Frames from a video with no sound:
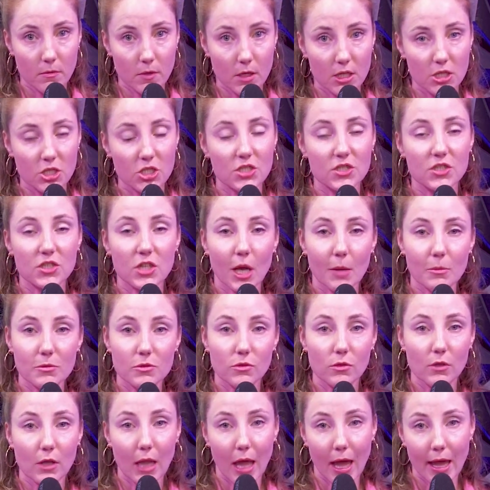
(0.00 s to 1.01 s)
She stops
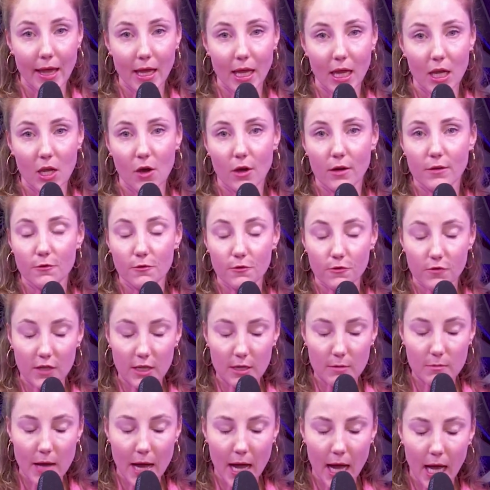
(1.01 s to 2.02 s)
relying on
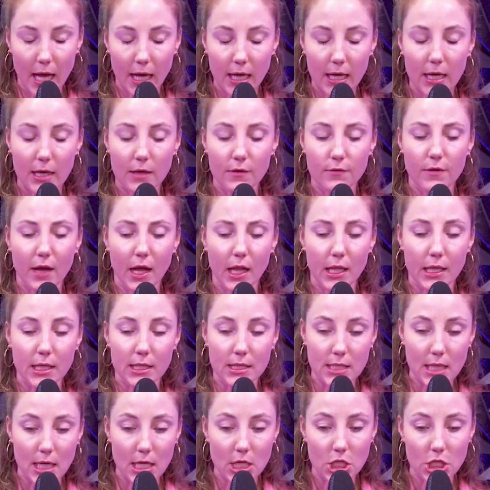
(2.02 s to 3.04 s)
feedback and
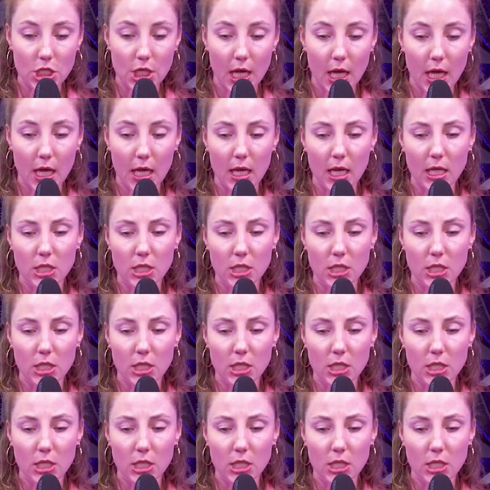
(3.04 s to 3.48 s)
validation,